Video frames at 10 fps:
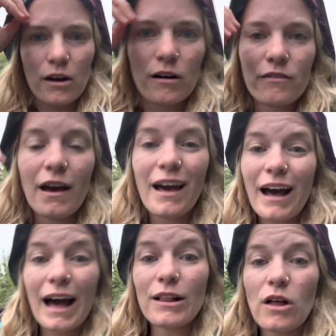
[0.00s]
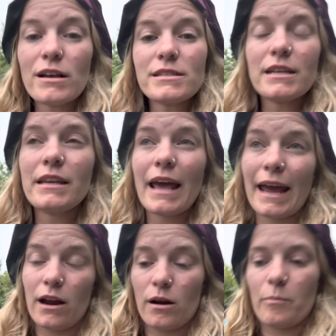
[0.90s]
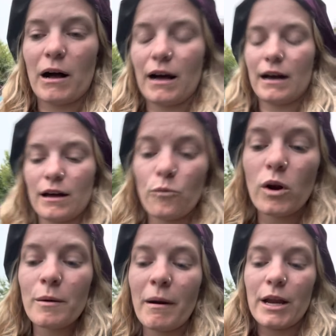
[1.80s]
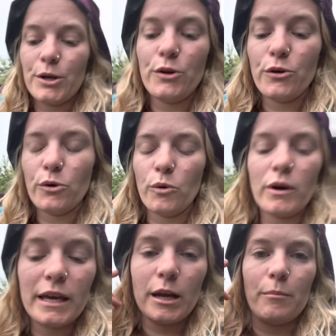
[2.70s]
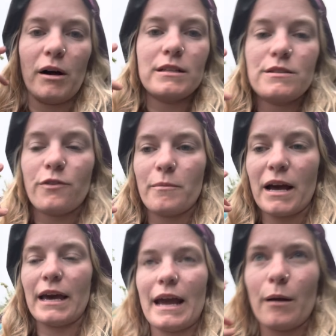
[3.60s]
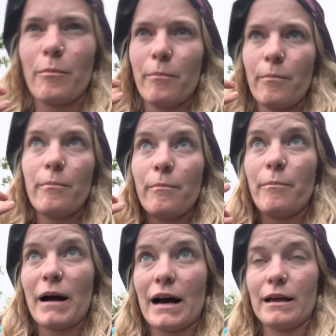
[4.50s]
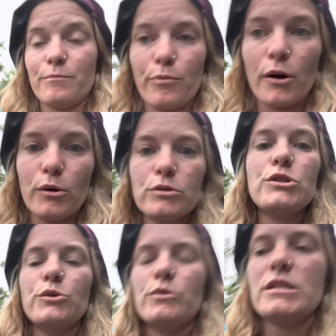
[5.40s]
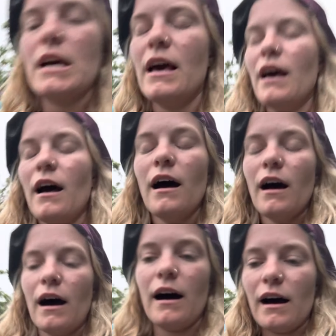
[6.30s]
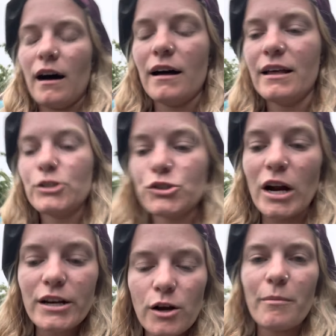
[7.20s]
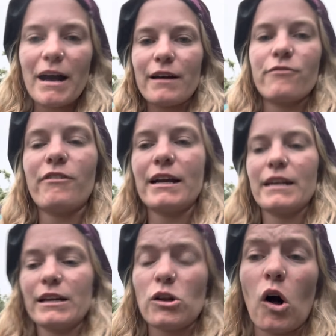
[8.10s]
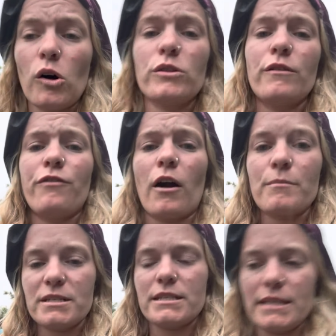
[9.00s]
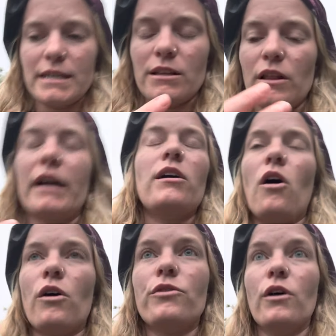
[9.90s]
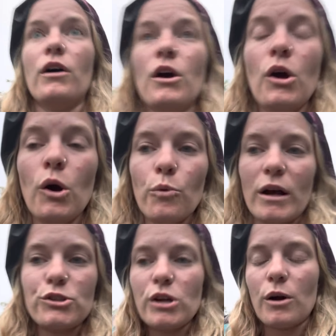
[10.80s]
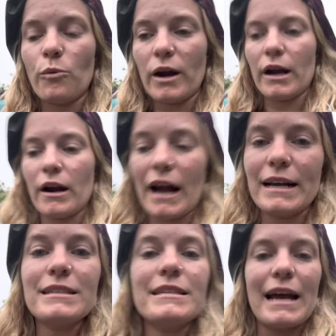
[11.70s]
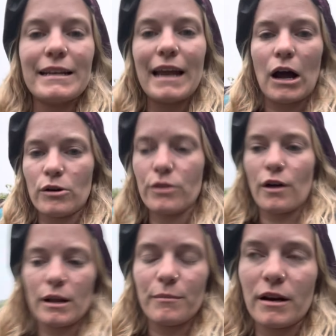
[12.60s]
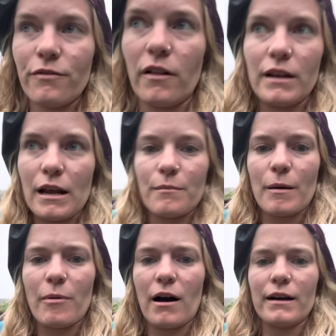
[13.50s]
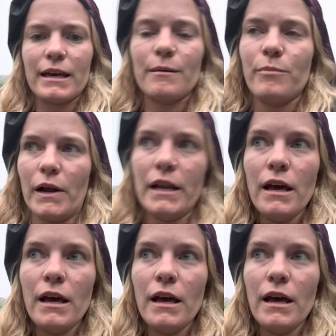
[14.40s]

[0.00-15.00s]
of, I lost an AirPod, one of my new earbuds for my AirPod Pro 2s. Tried to go back and find it, called the pharmacy, like called the restaurant where I had sat down and thought it might have fallen out of my pocket. But,